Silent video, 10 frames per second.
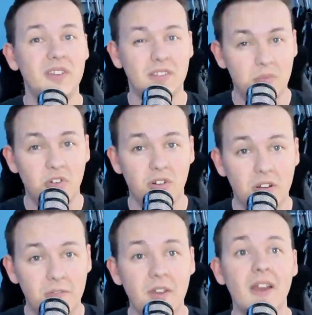similar
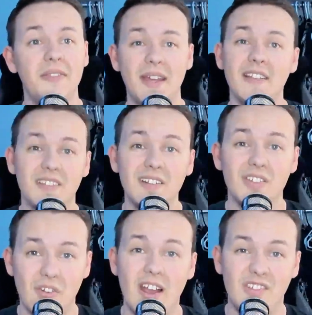enough that it's going to
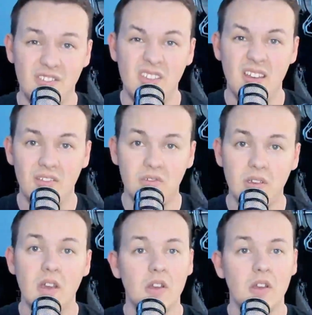scratch the itch.